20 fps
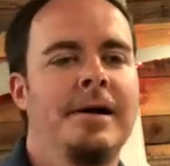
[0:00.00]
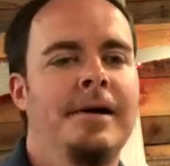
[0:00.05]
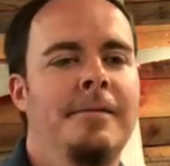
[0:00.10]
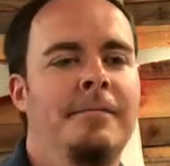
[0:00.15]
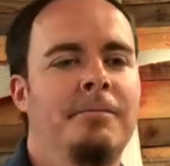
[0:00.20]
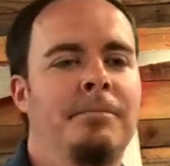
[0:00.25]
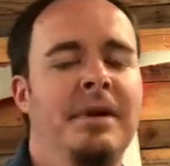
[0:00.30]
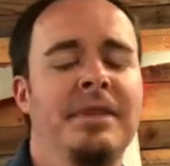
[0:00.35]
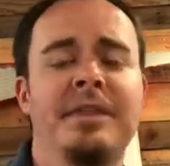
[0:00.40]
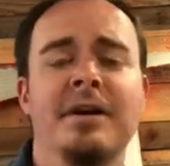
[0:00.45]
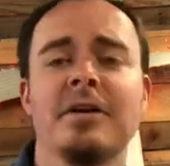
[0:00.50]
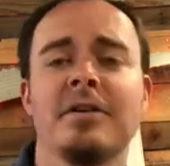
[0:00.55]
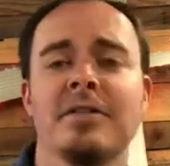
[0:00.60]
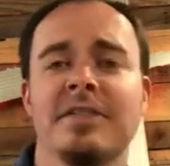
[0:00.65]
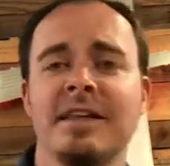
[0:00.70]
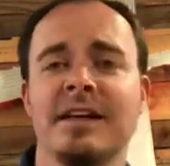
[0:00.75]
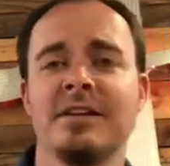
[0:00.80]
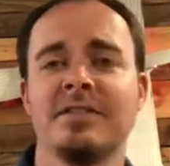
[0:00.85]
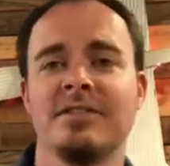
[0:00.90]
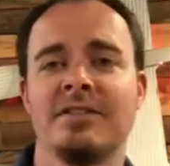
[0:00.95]
but there are
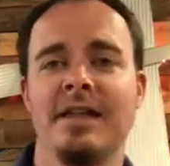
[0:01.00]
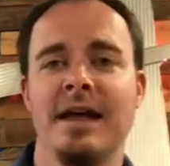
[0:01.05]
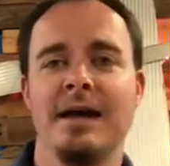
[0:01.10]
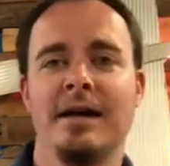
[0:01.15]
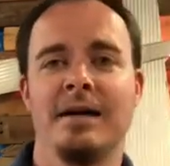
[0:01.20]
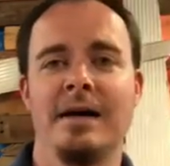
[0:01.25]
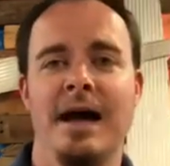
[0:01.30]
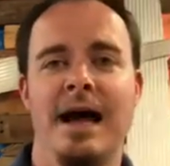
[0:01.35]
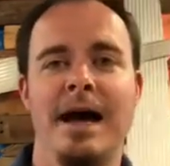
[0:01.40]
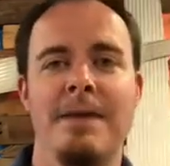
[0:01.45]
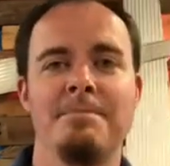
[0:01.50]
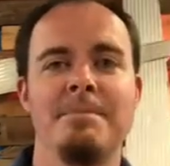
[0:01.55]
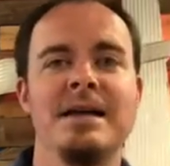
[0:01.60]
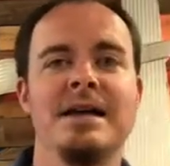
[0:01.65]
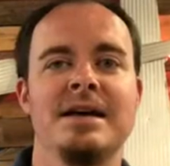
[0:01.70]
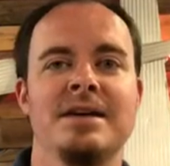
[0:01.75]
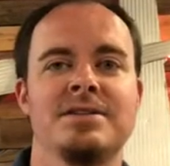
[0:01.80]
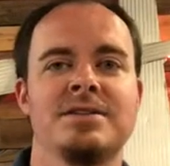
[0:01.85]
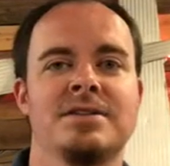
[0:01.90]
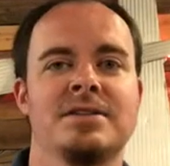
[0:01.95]
things that I
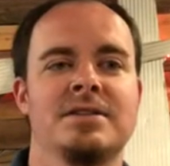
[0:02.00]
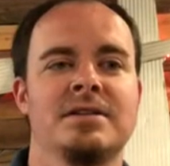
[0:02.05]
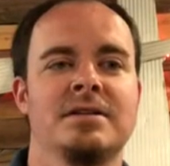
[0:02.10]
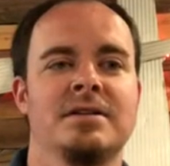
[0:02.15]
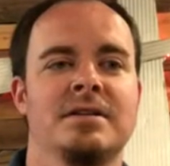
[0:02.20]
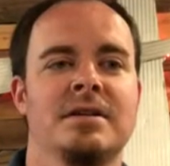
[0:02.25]
miss.